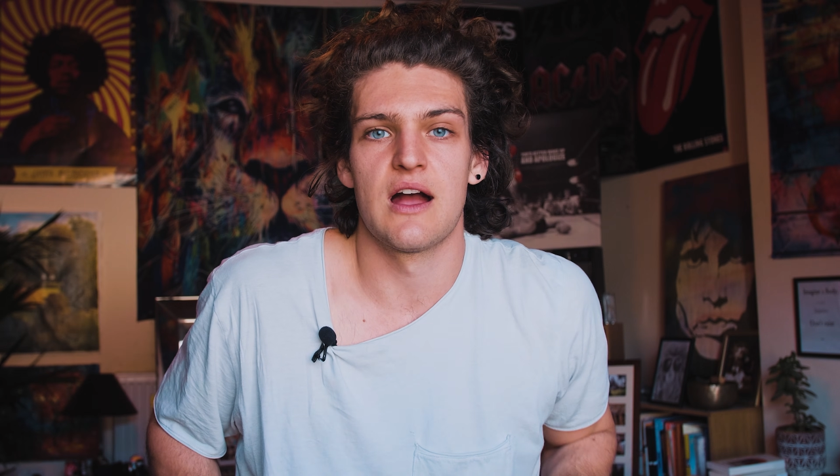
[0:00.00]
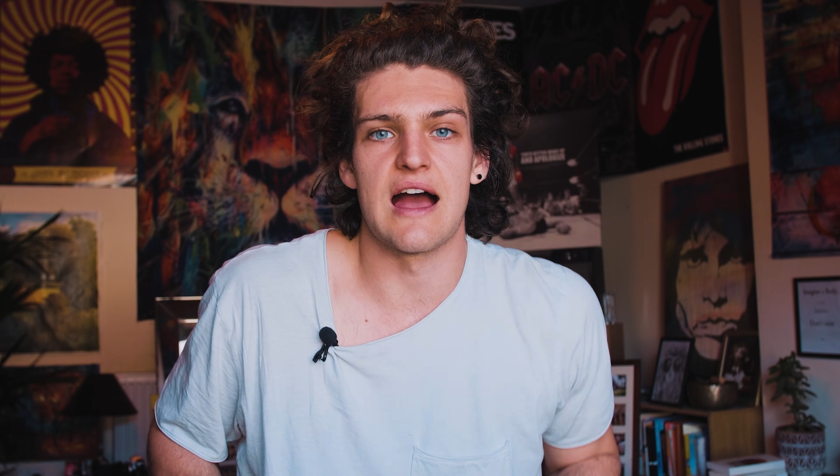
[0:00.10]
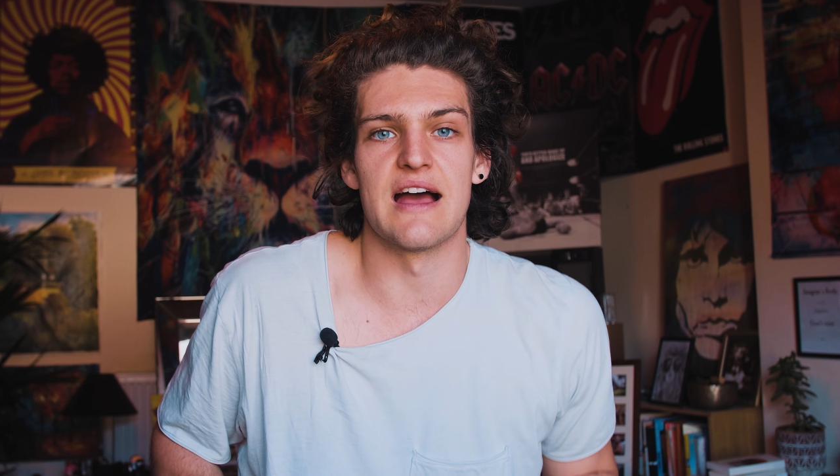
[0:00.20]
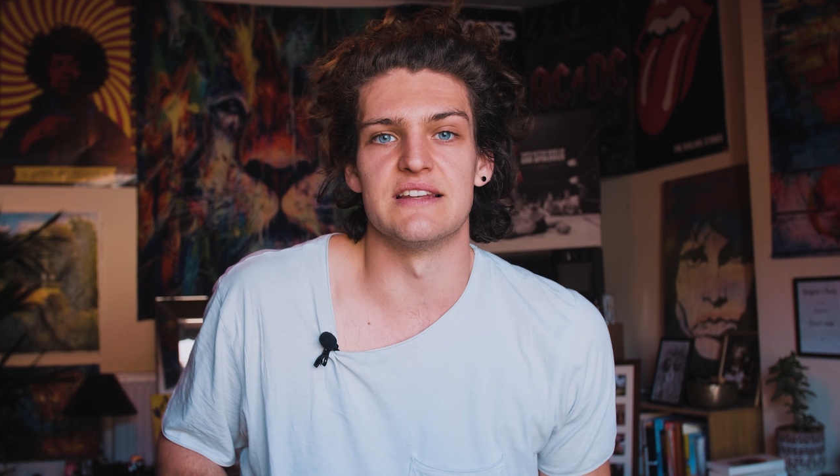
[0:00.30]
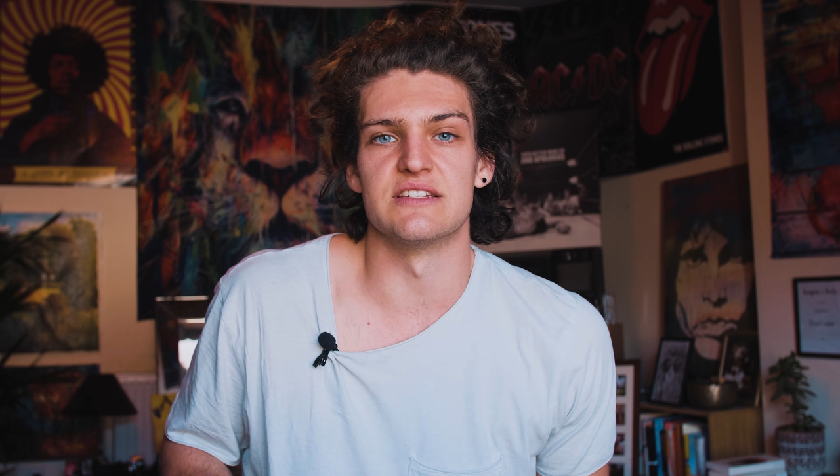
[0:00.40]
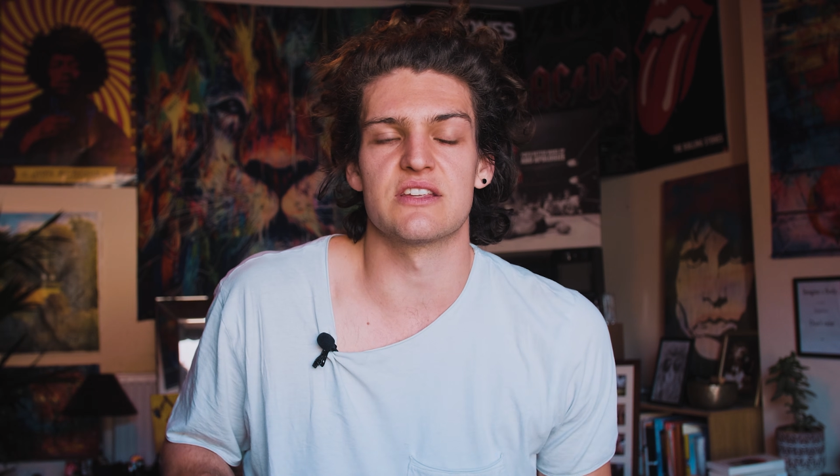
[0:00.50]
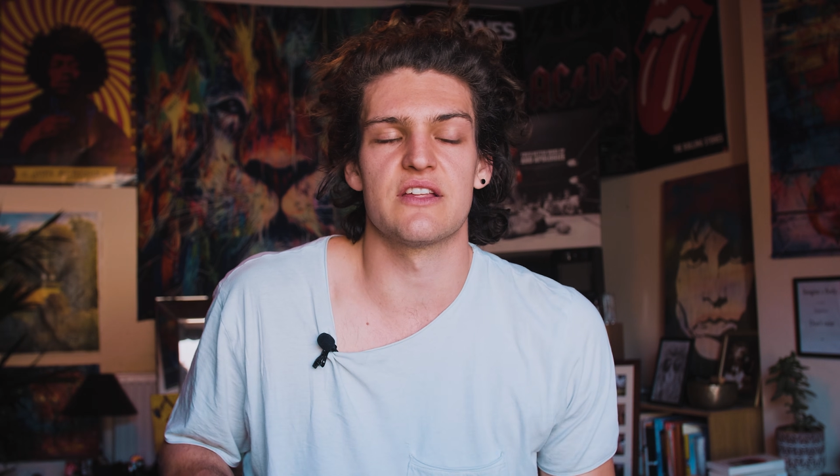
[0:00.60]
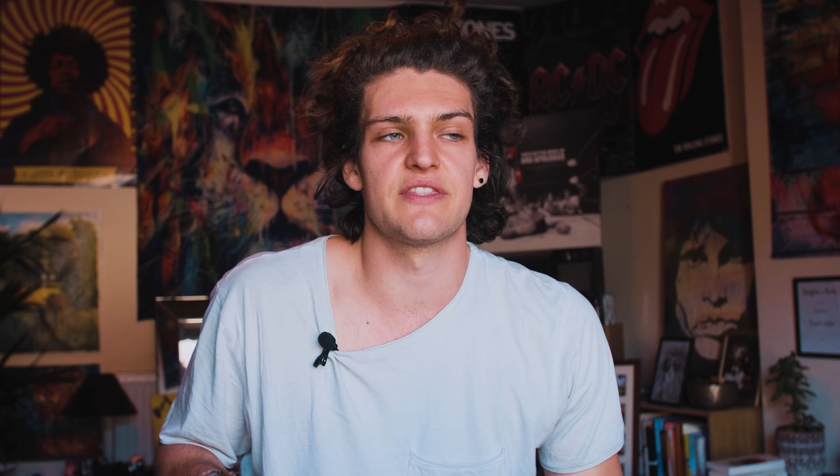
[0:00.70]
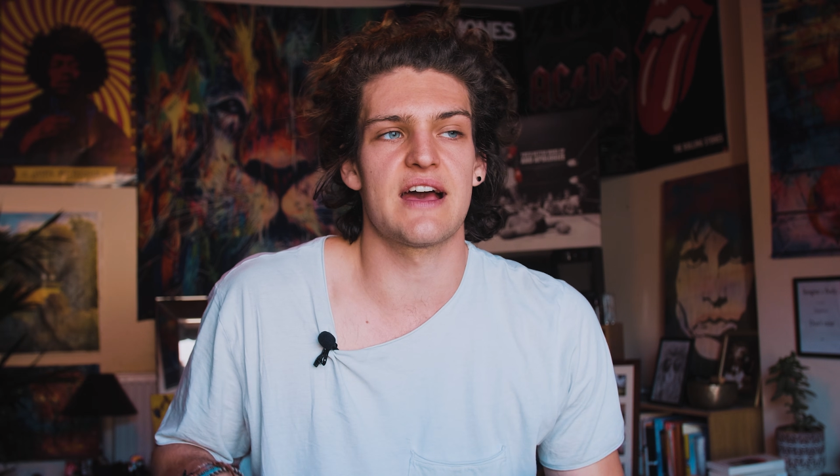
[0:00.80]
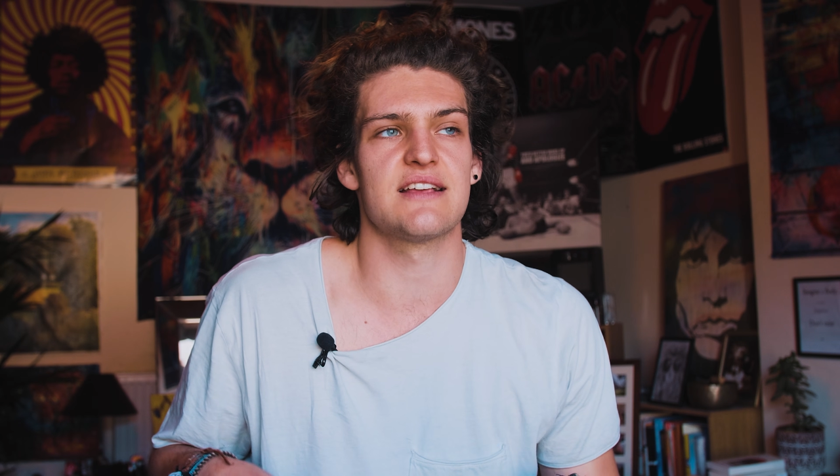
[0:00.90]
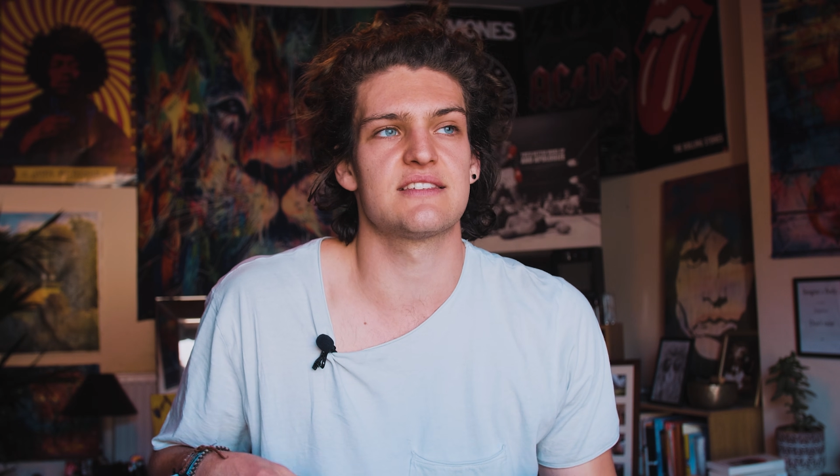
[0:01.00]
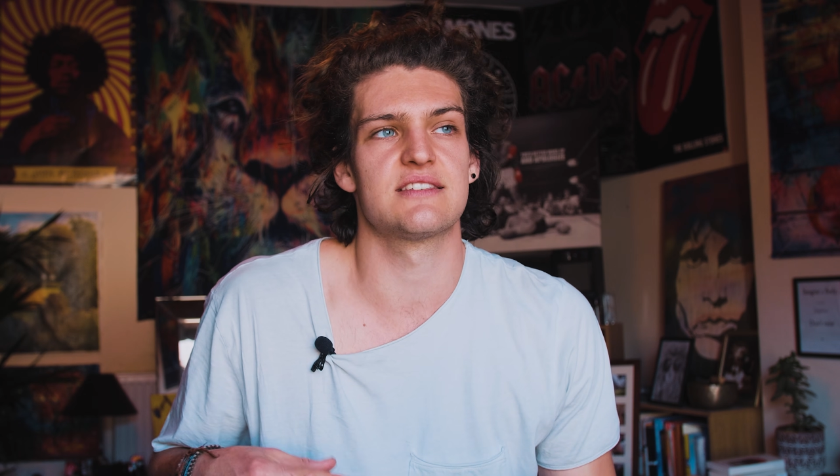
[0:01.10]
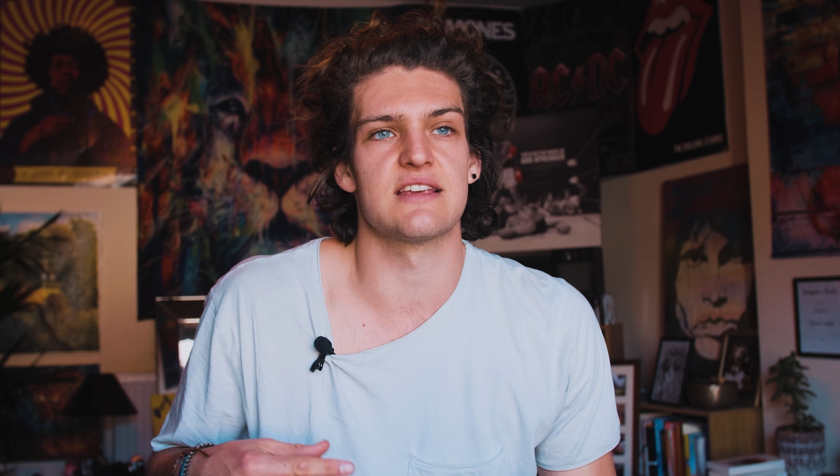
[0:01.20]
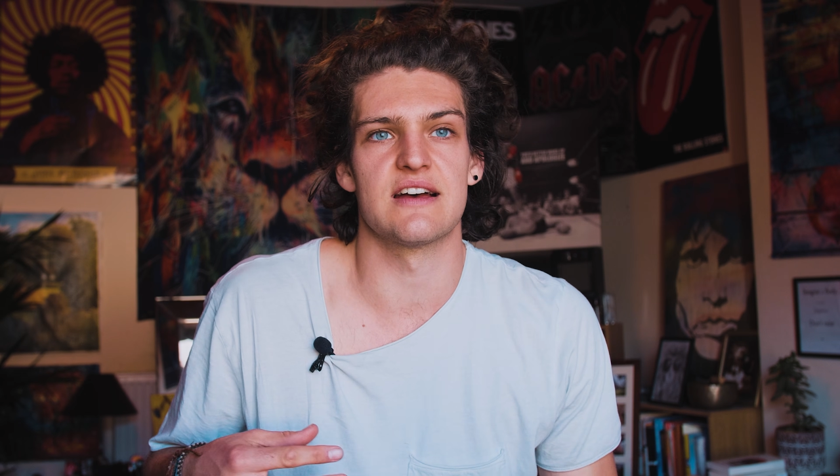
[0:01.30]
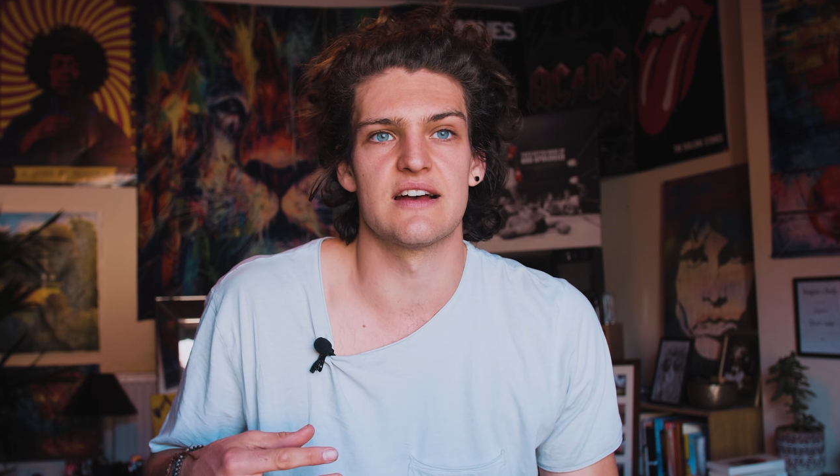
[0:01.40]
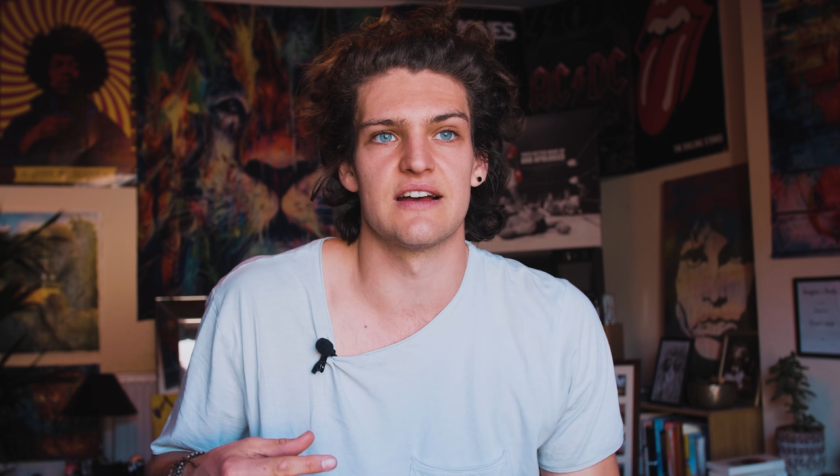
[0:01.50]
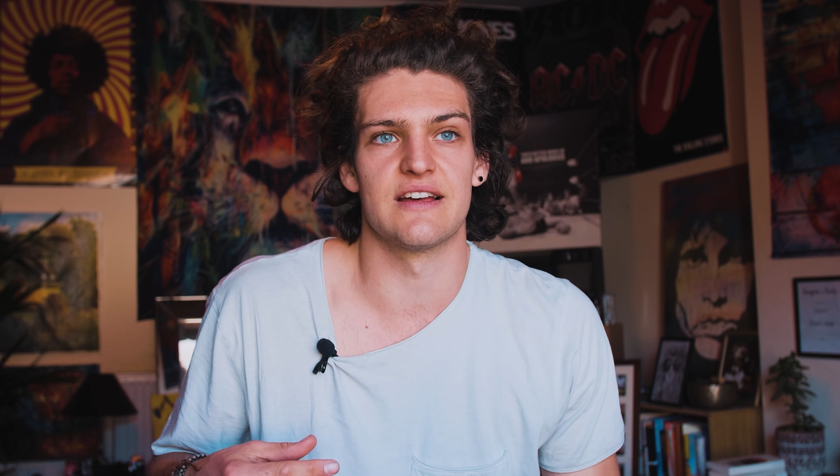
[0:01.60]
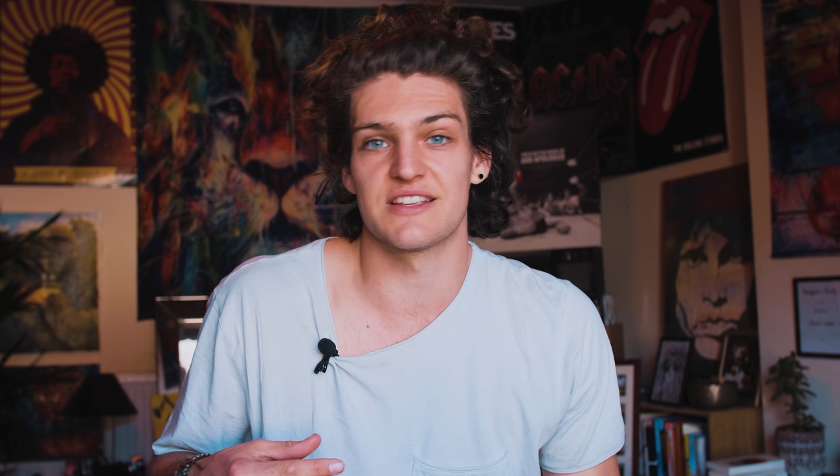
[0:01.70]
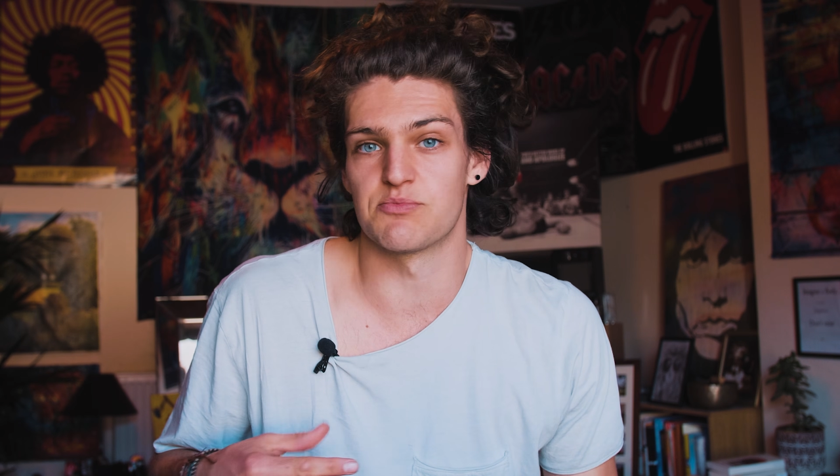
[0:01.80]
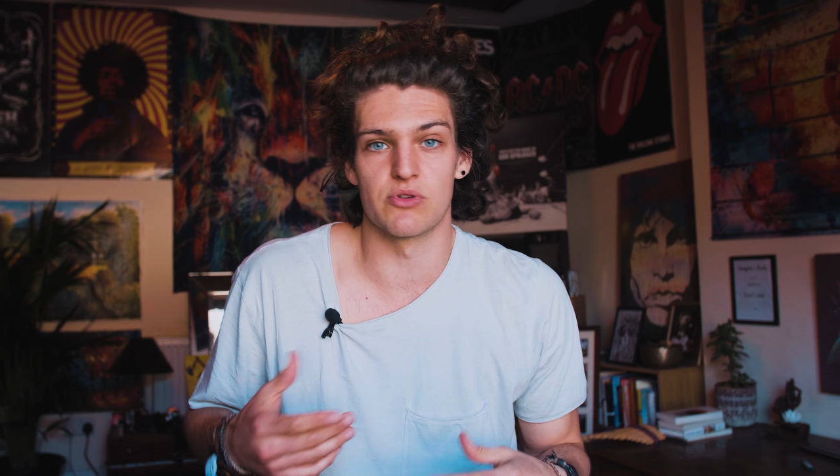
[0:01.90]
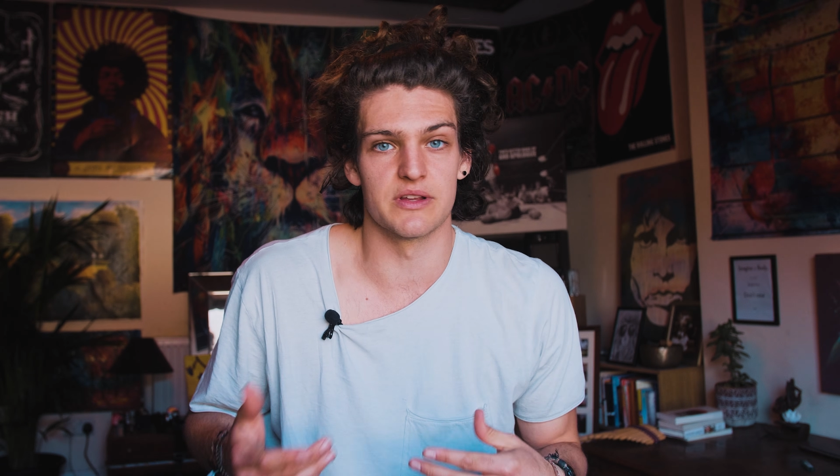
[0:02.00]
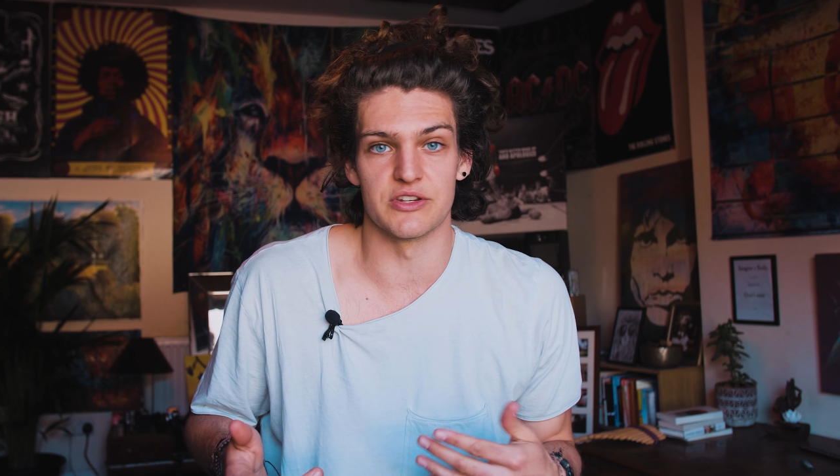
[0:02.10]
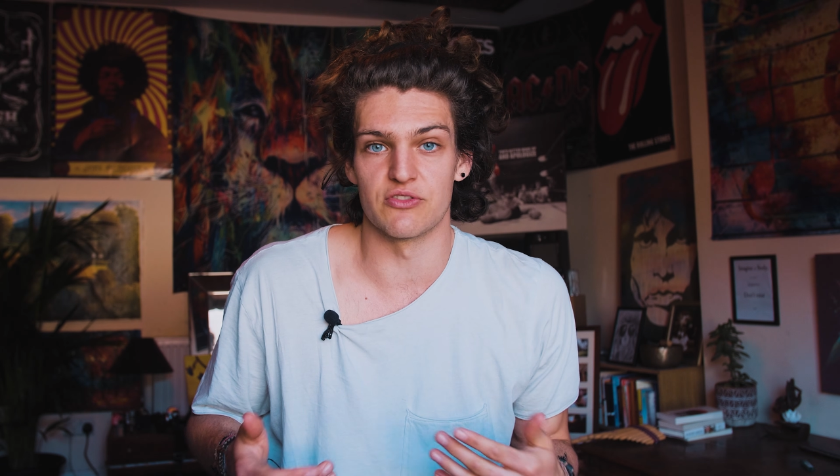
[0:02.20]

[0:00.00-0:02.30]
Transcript: And that's brilliant.